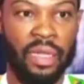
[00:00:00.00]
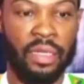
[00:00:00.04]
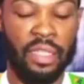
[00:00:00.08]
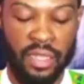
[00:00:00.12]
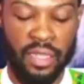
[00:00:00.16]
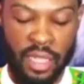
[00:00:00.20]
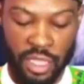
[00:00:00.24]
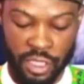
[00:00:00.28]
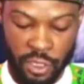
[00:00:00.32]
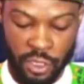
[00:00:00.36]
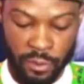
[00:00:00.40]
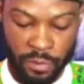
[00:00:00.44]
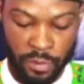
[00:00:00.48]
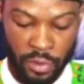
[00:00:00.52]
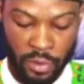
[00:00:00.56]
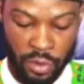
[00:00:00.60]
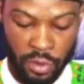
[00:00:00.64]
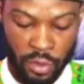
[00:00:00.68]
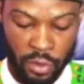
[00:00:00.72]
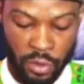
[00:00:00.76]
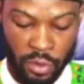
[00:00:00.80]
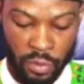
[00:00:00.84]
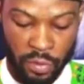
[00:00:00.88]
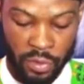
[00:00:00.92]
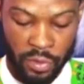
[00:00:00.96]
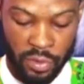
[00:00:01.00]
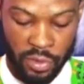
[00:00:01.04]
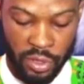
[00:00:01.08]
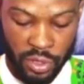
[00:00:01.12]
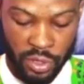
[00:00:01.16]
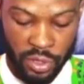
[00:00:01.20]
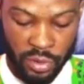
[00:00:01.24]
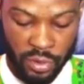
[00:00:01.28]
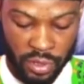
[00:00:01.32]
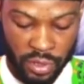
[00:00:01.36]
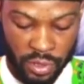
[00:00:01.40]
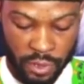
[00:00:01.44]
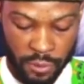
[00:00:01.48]
and leadership
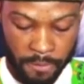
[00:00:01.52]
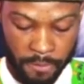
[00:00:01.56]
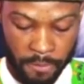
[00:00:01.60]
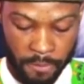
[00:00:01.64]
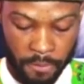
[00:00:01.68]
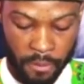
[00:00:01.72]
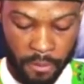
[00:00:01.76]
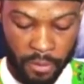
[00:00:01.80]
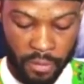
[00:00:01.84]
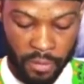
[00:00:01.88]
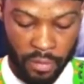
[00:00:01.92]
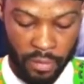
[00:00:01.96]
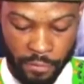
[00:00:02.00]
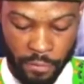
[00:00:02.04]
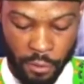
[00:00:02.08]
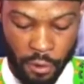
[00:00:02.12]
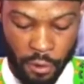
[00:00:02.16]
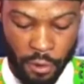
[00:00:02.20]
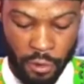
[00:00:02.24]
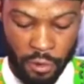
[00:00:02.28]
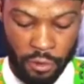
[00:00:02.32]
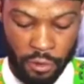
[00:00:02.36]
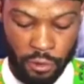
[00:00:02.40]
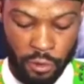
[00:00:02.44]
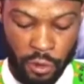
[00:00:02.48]
positions. Four,